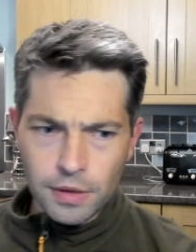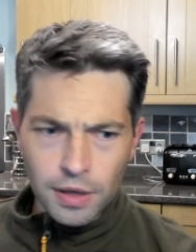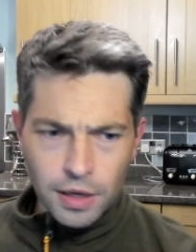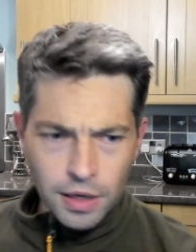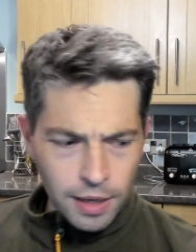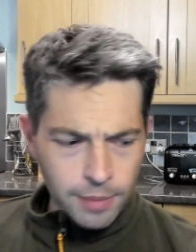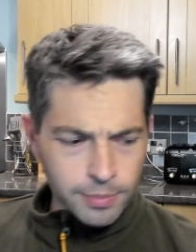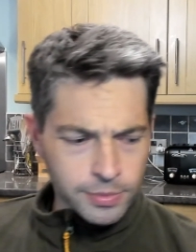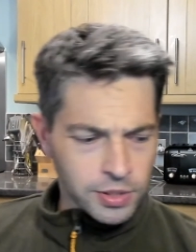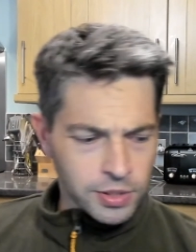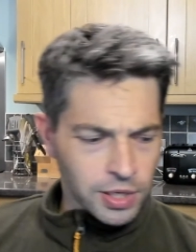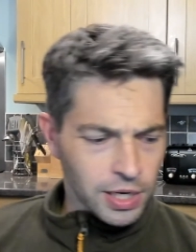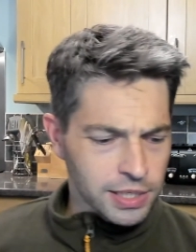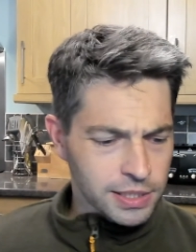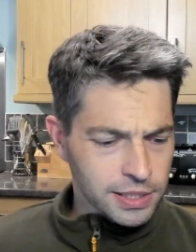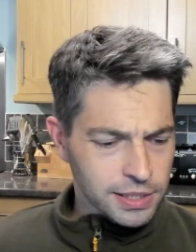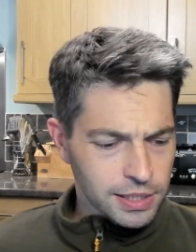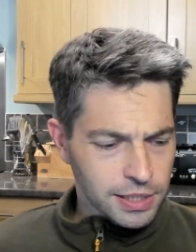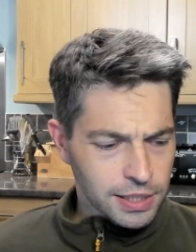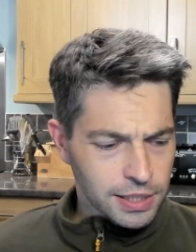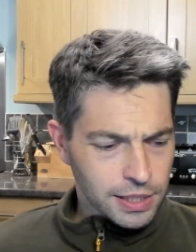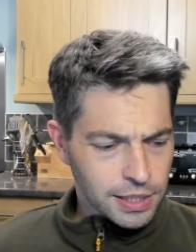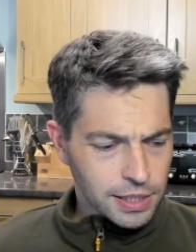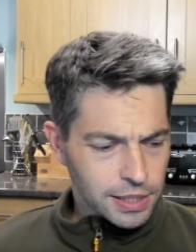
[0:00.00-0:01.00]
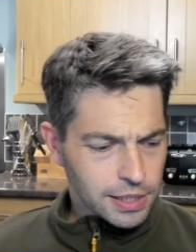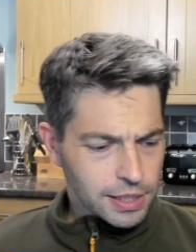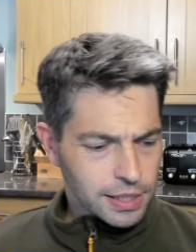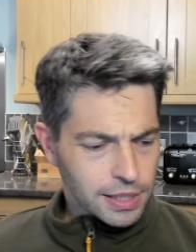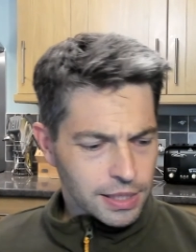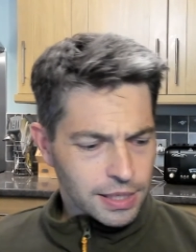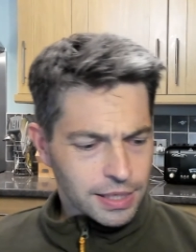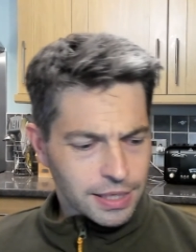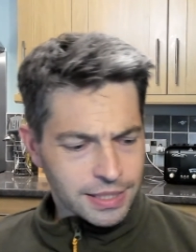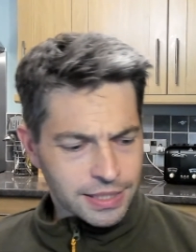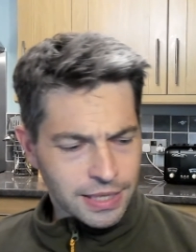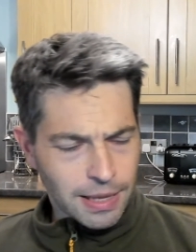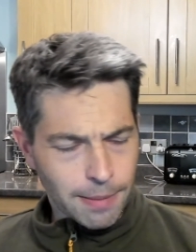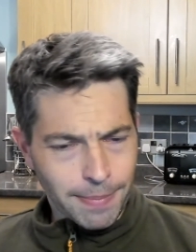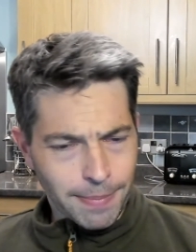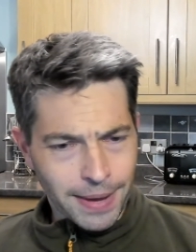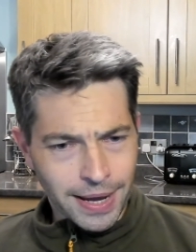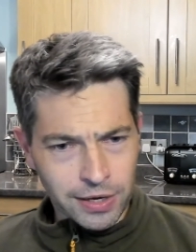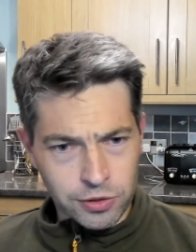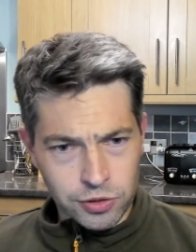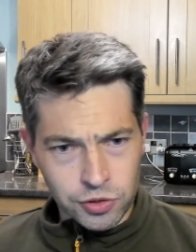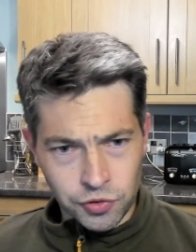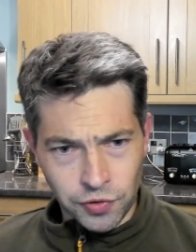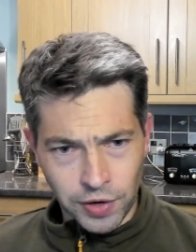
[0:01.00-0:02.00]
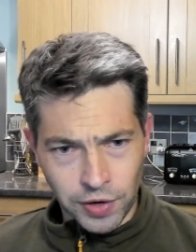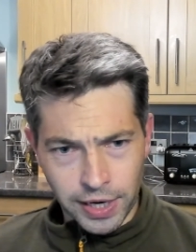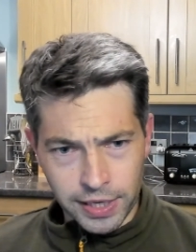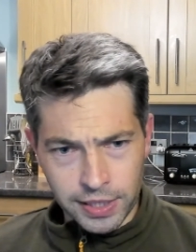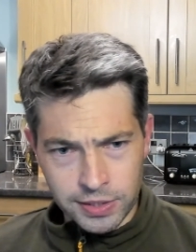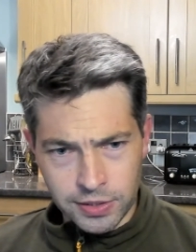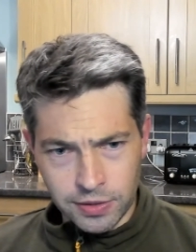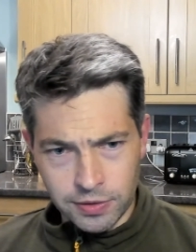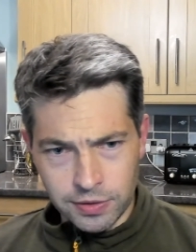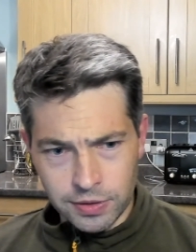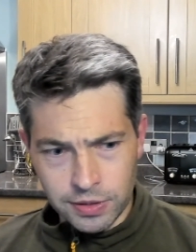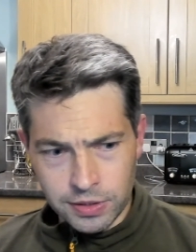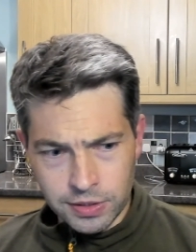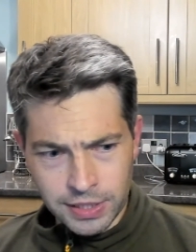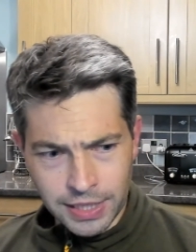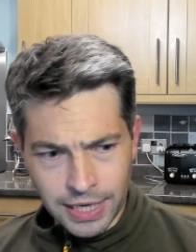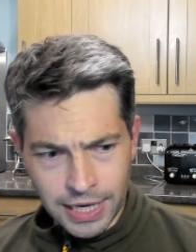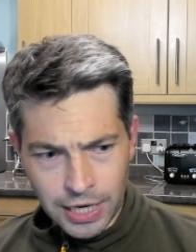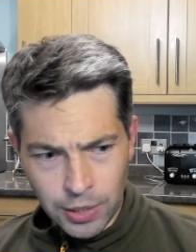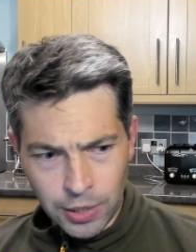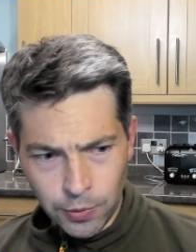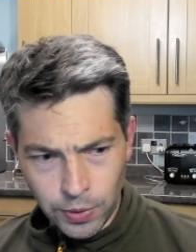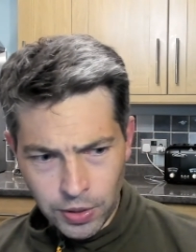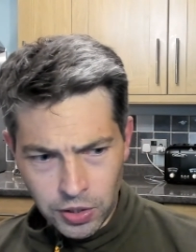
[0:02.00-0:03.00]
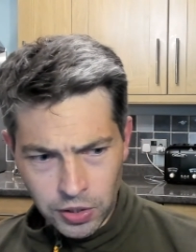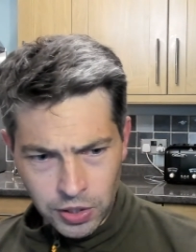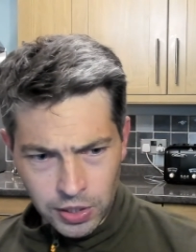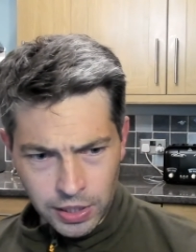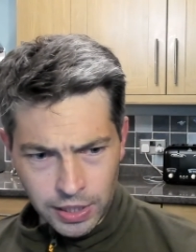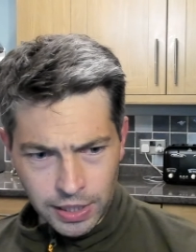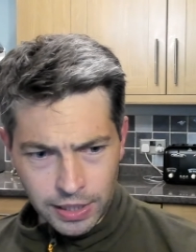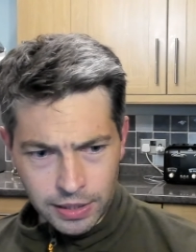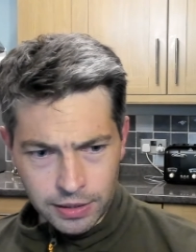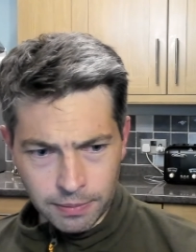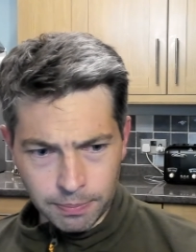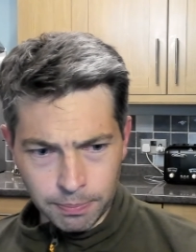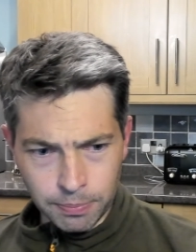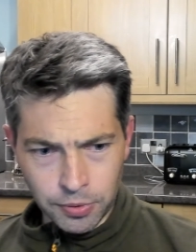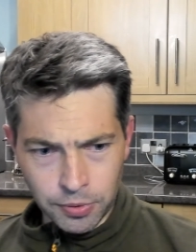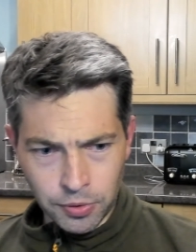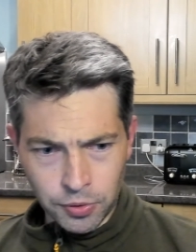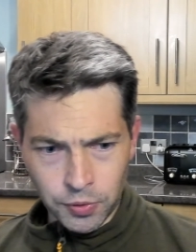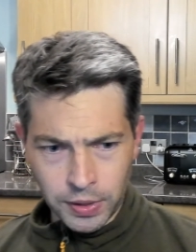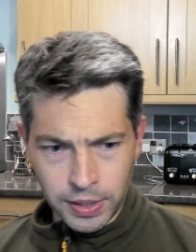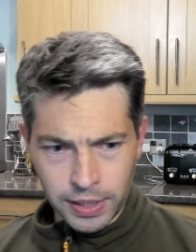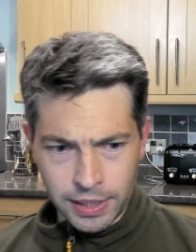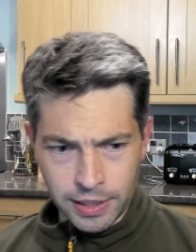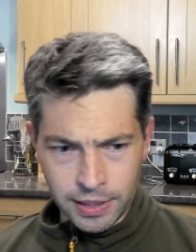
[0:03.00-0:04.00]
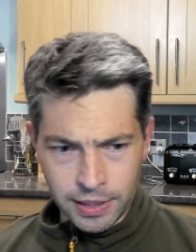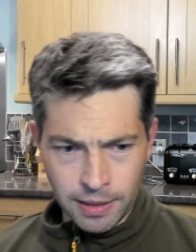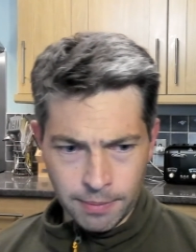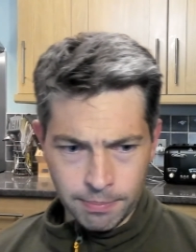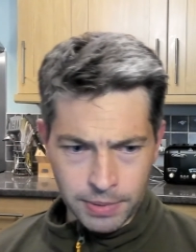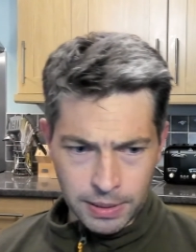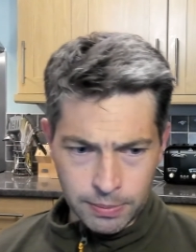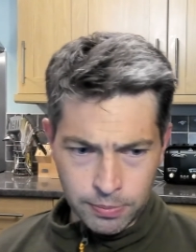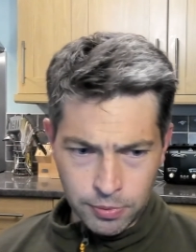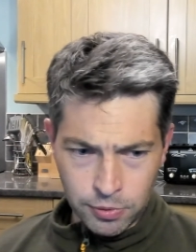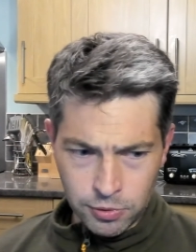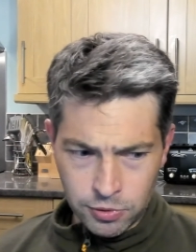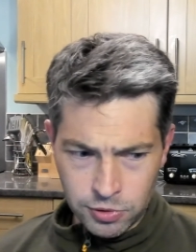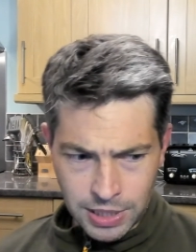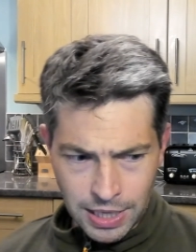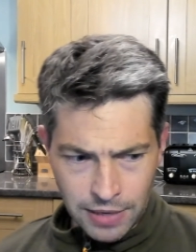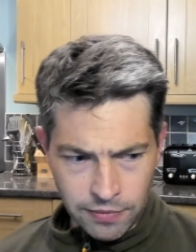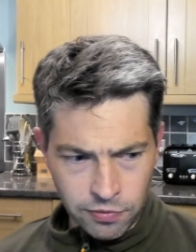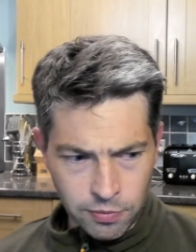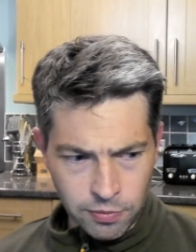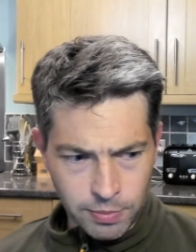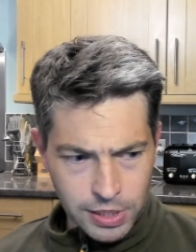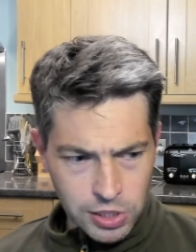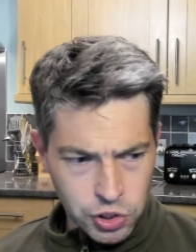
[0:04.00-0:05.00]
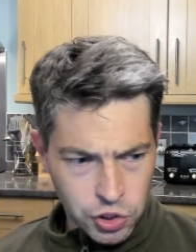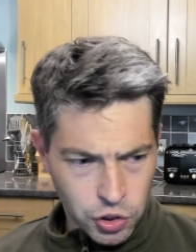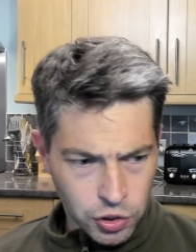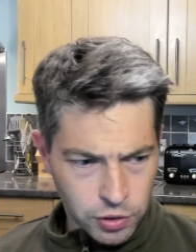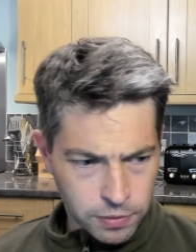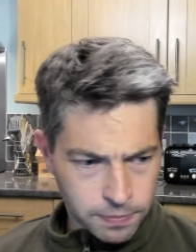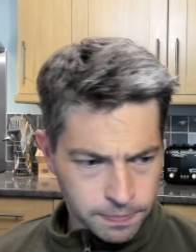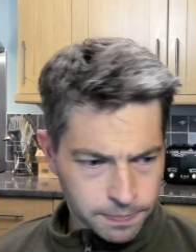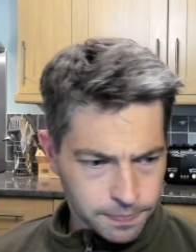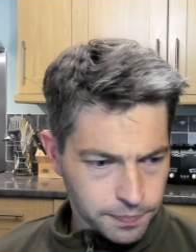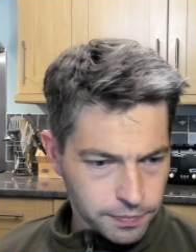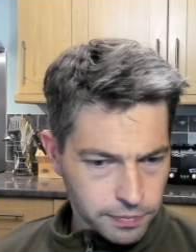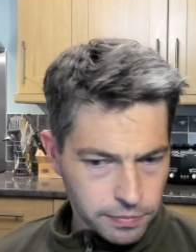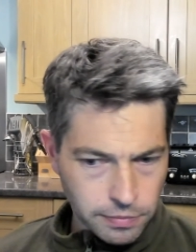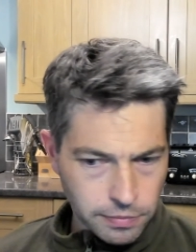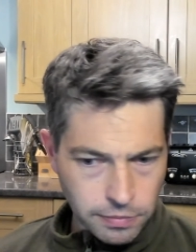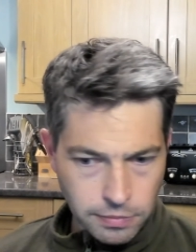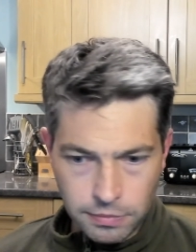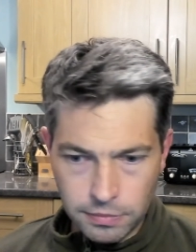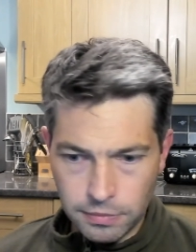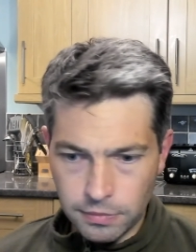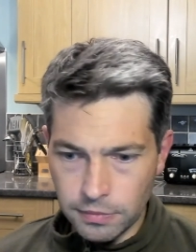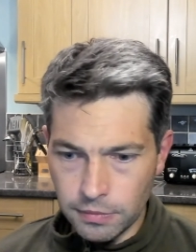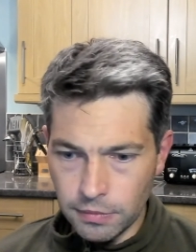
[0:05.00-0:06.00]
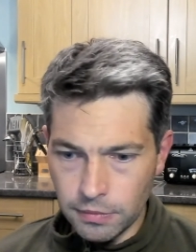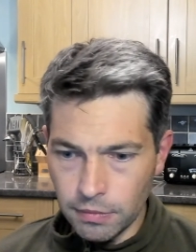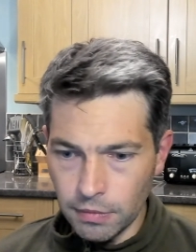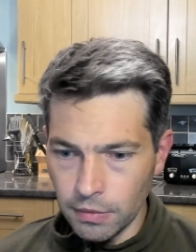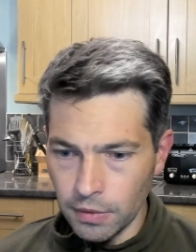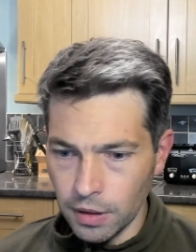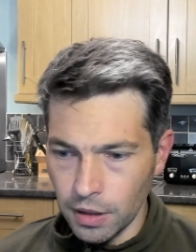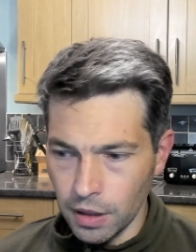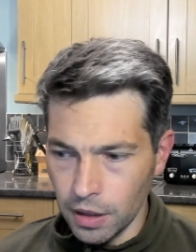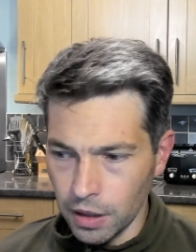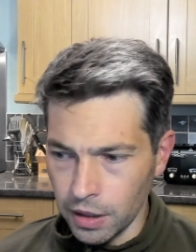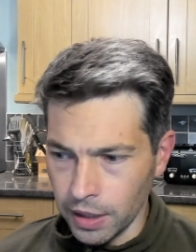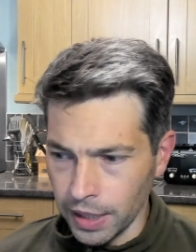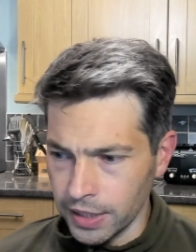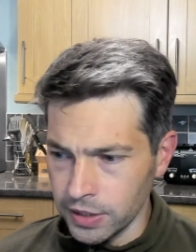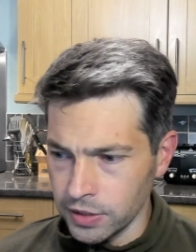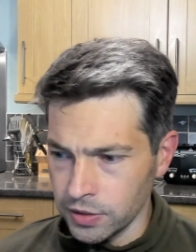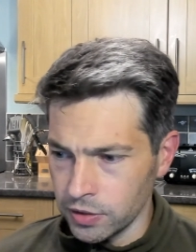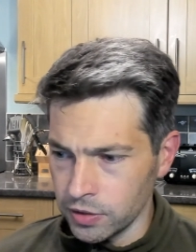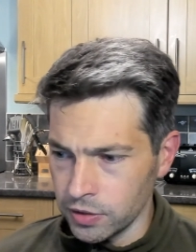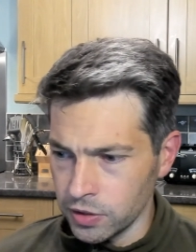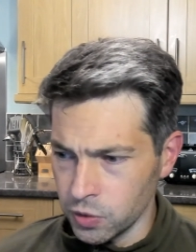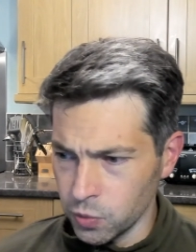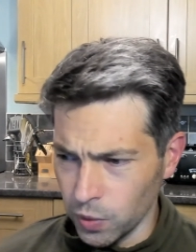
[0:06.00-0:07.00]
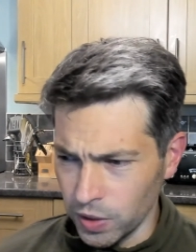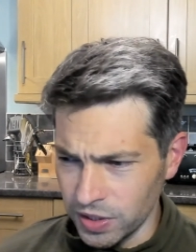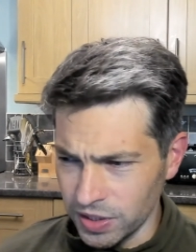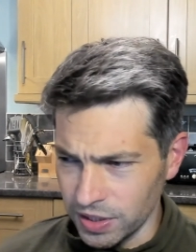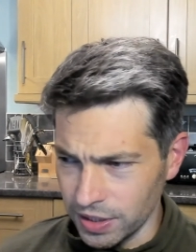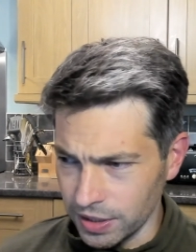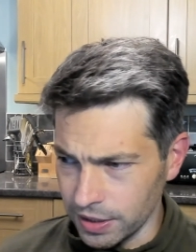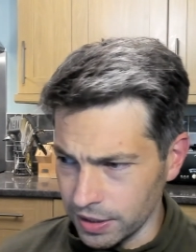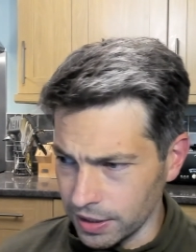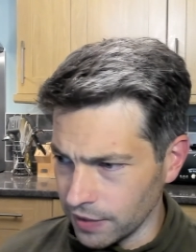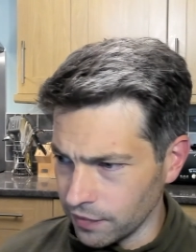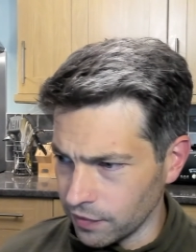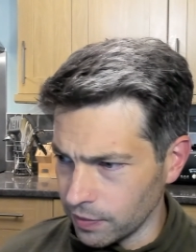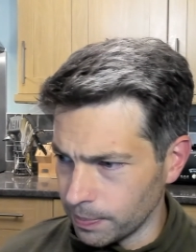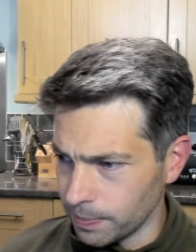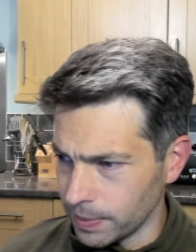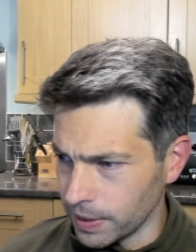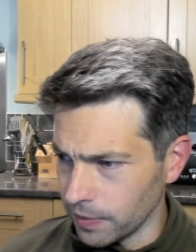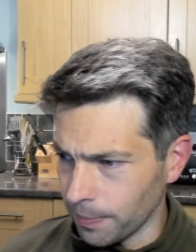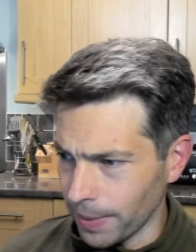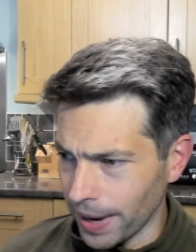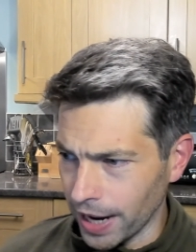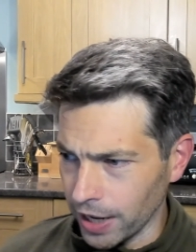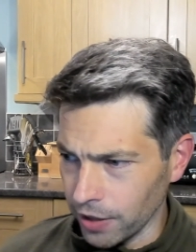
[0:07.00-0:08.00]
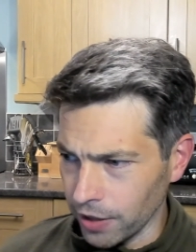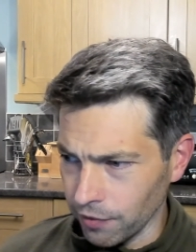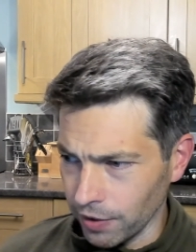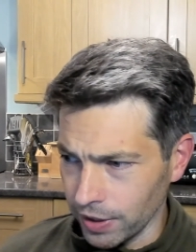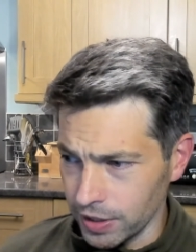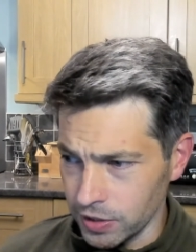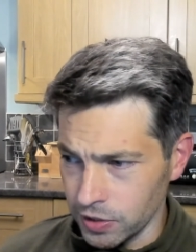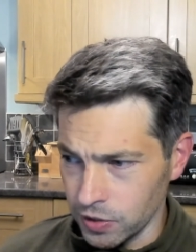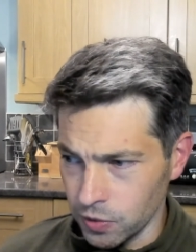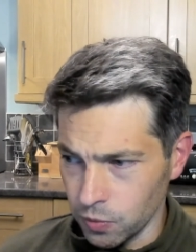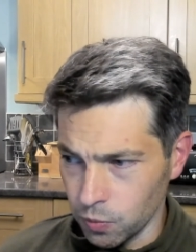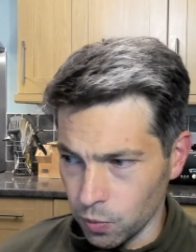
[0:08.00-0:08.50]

Um, so let's let's get back on track. So today we're looking at deploying the company portal app from Intune. Okay, so I just wanted to give a bit of background as to